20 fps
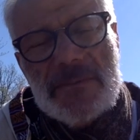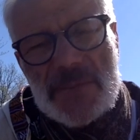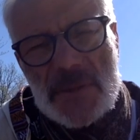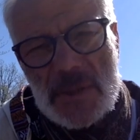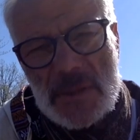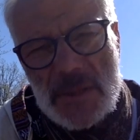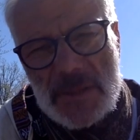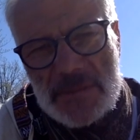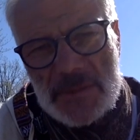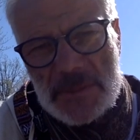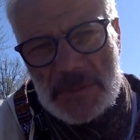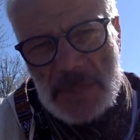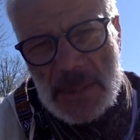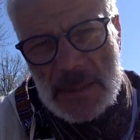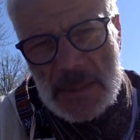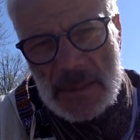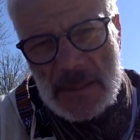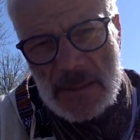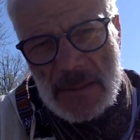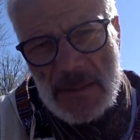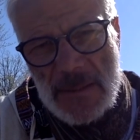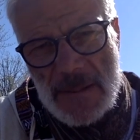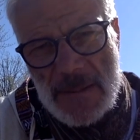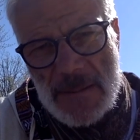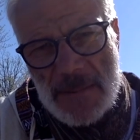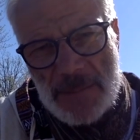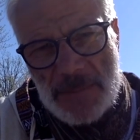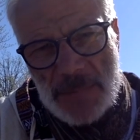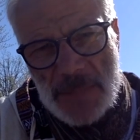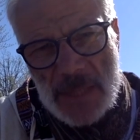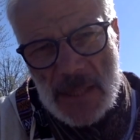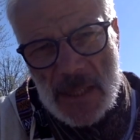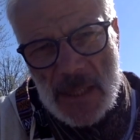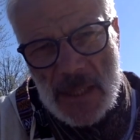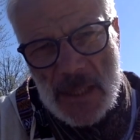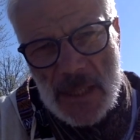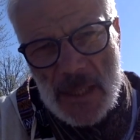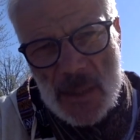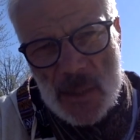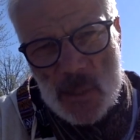for everybody,
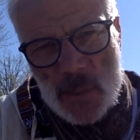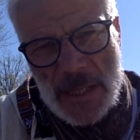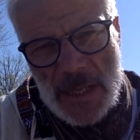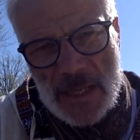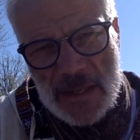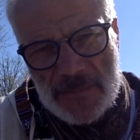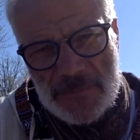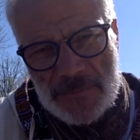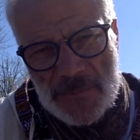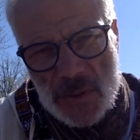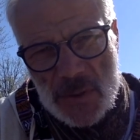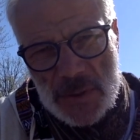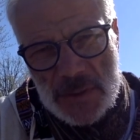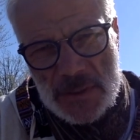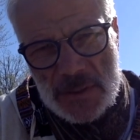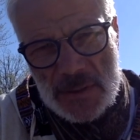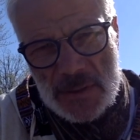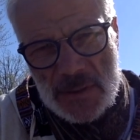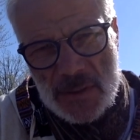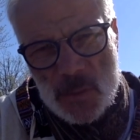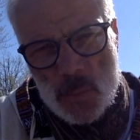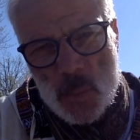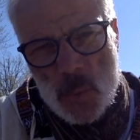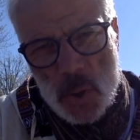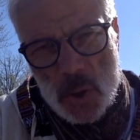we have first the